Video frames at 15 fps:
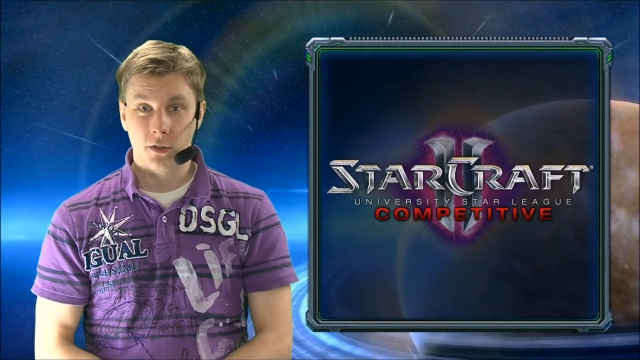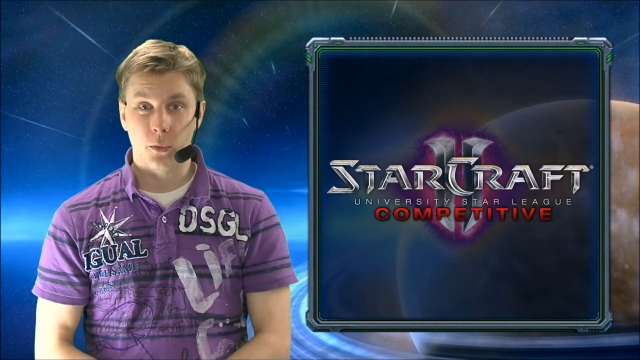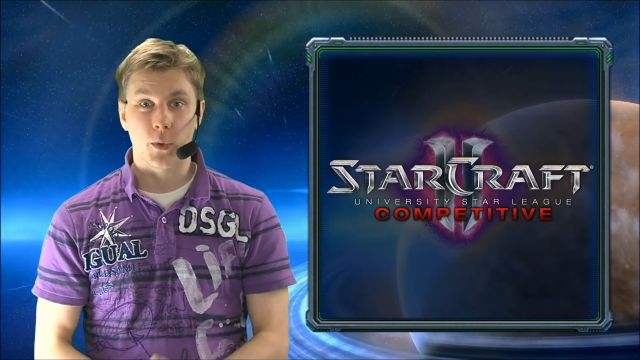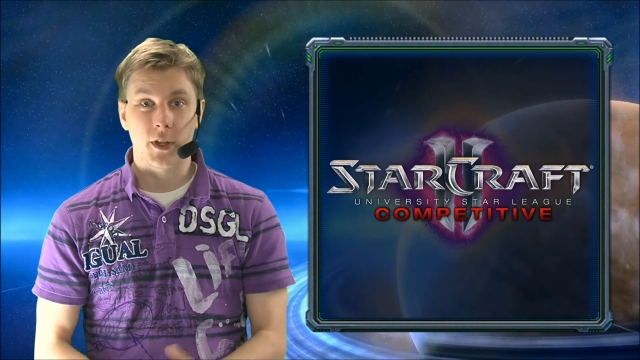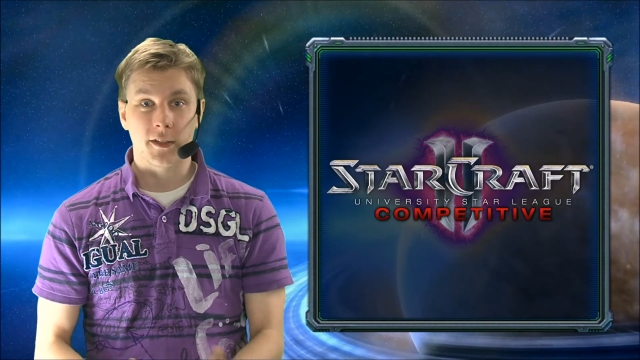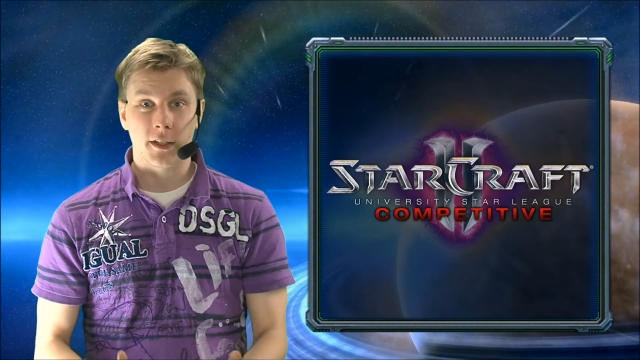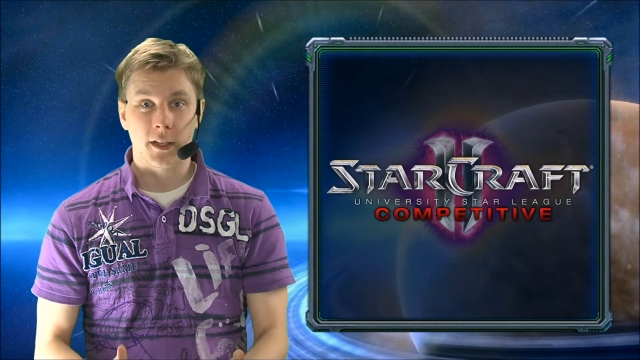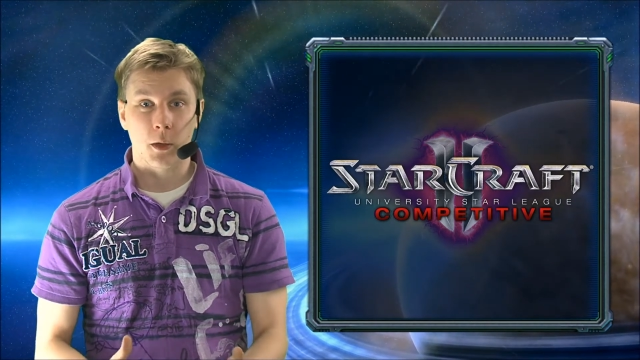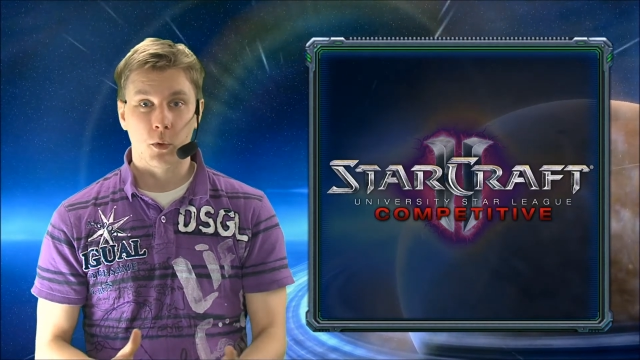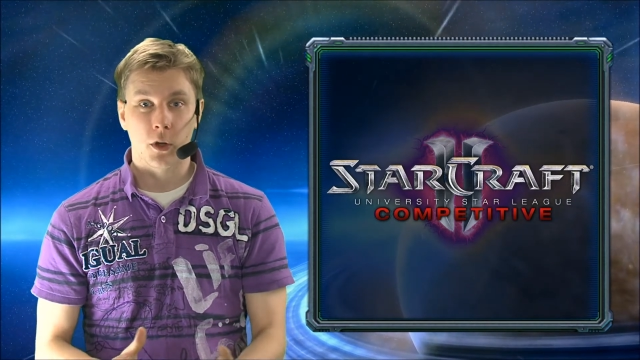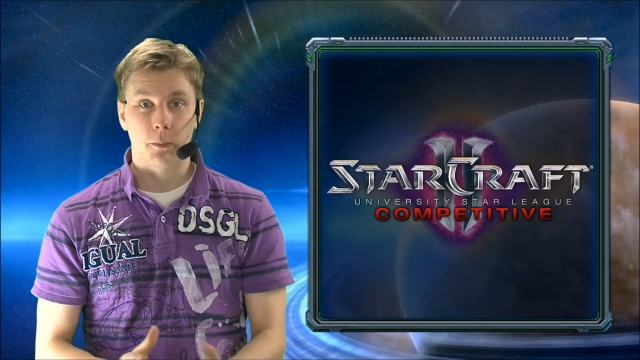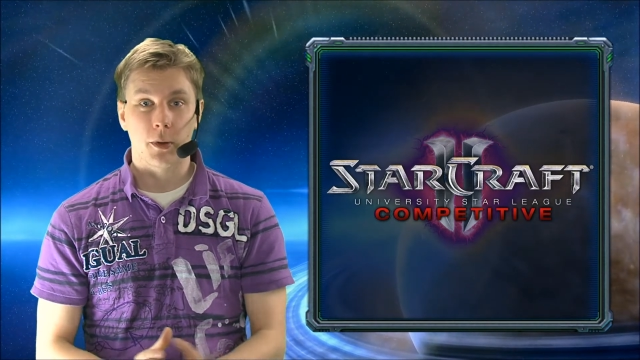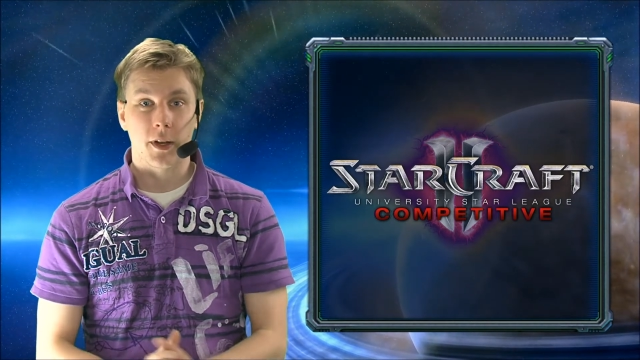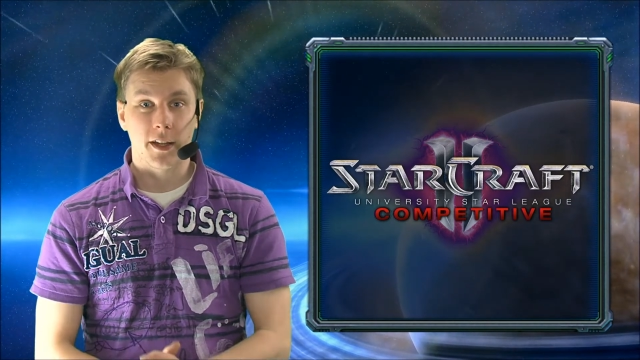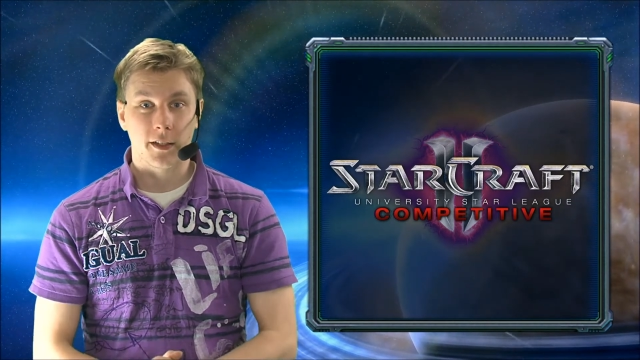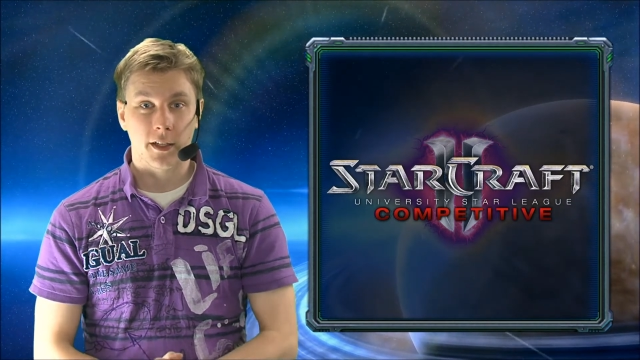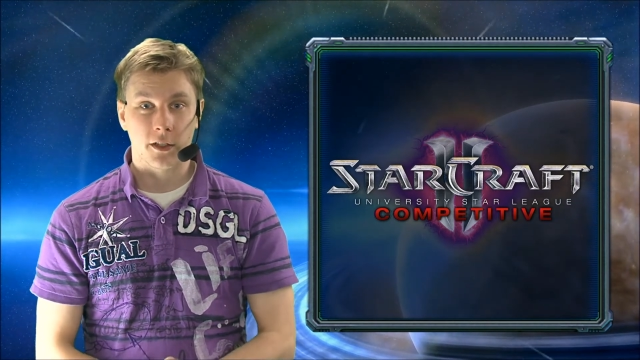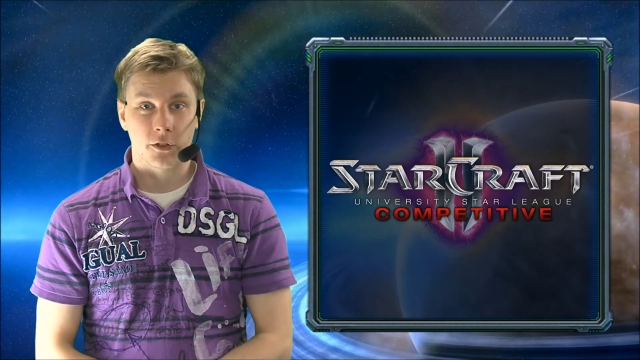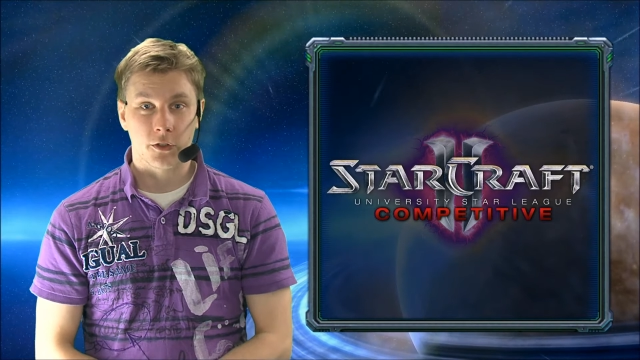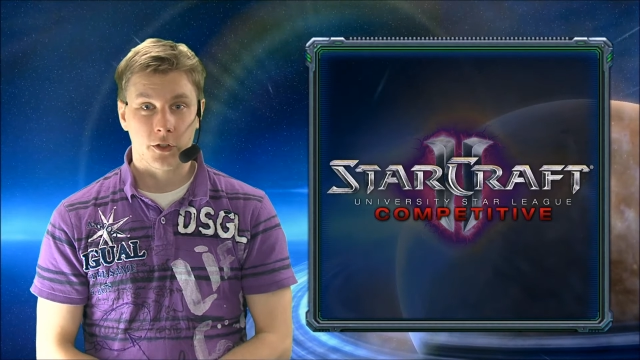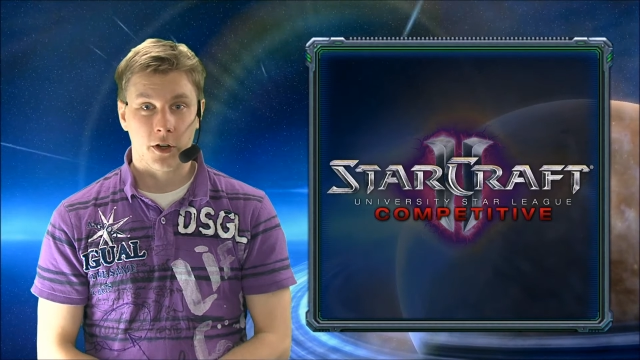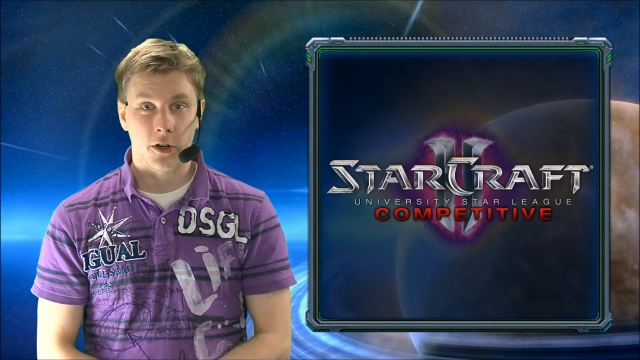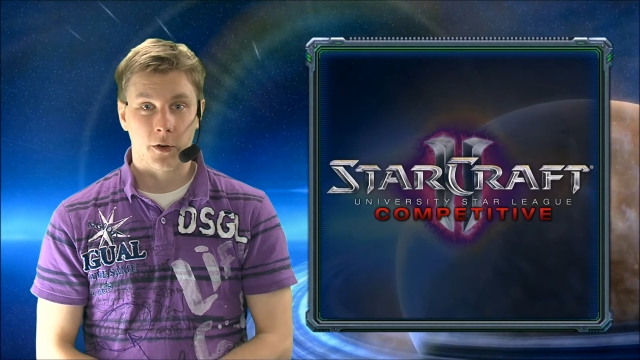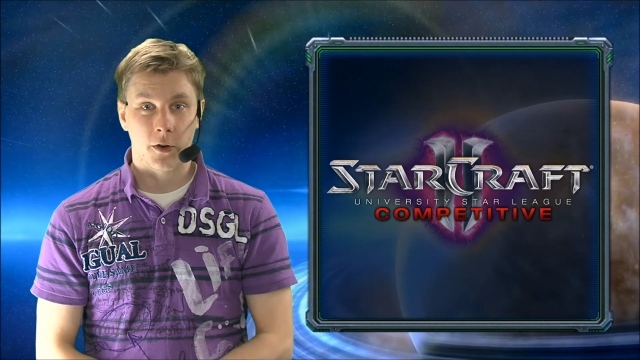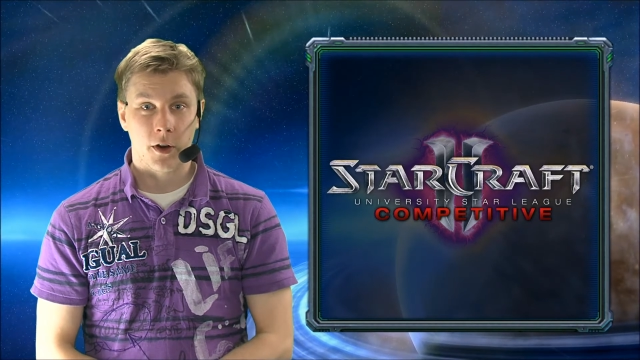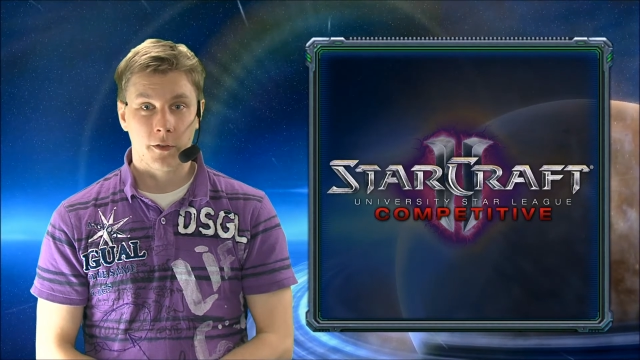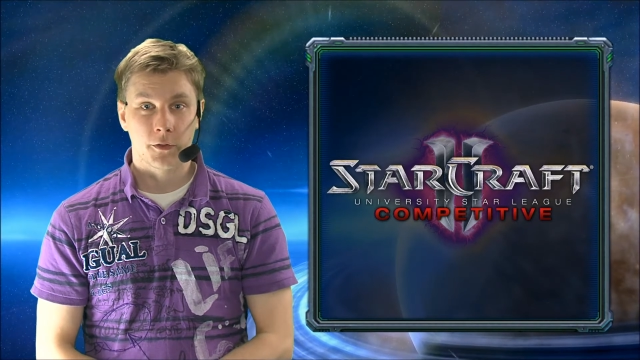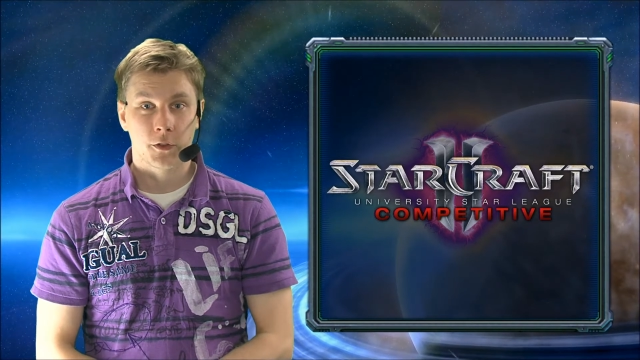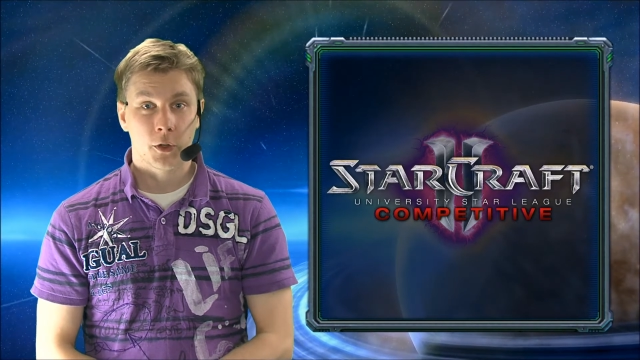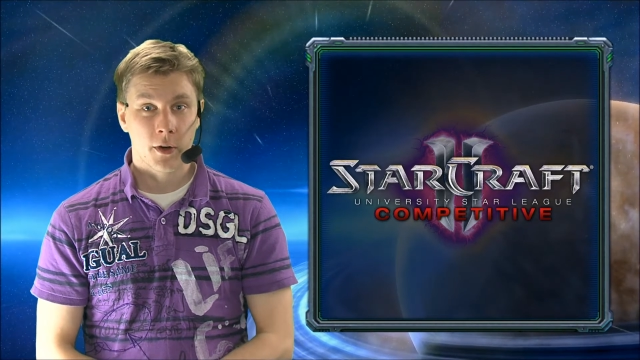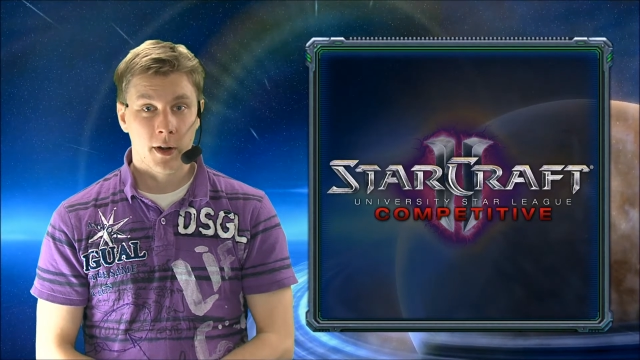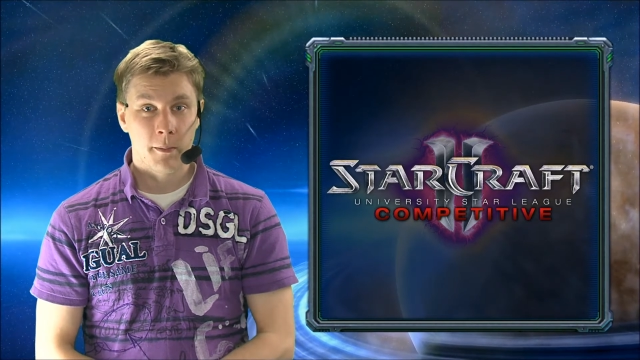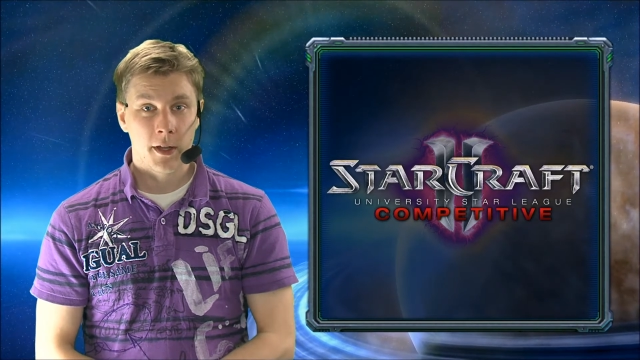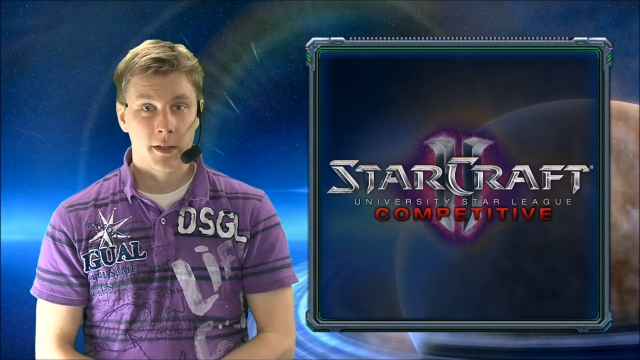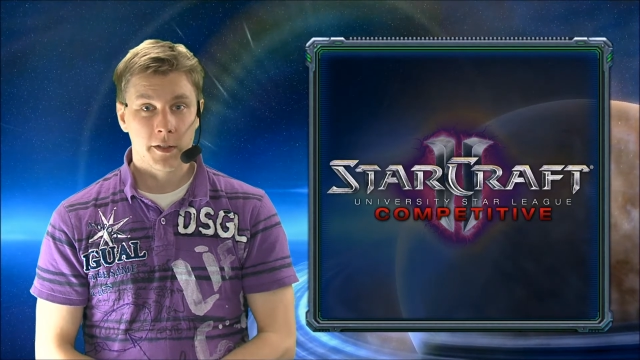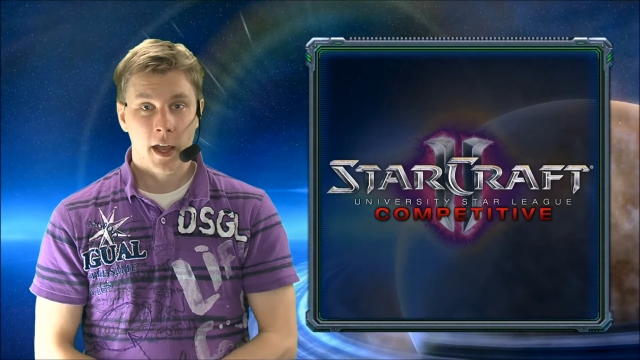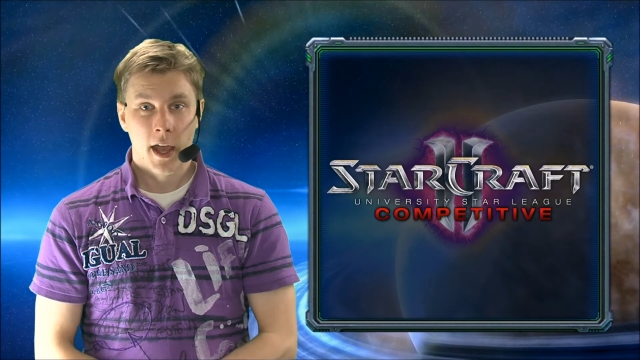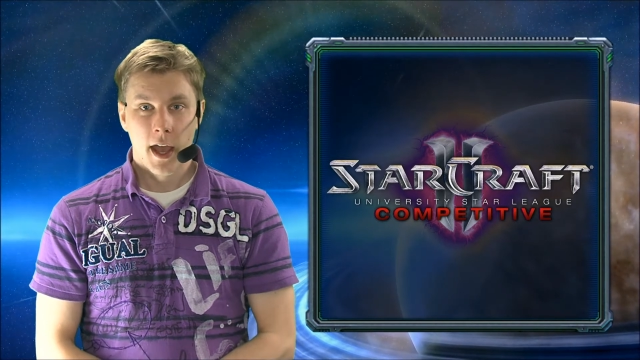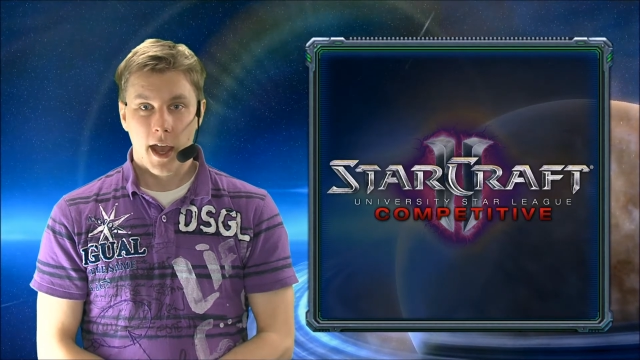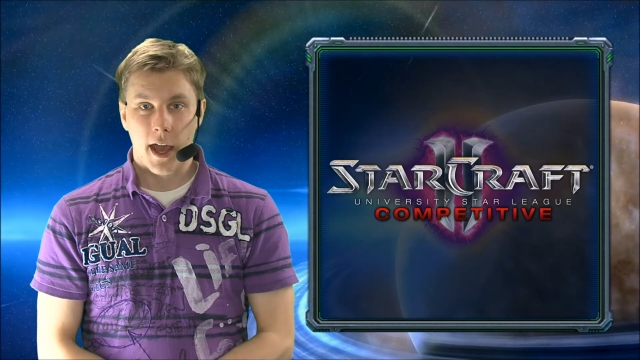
who recently won Politica's StarCraft tournament,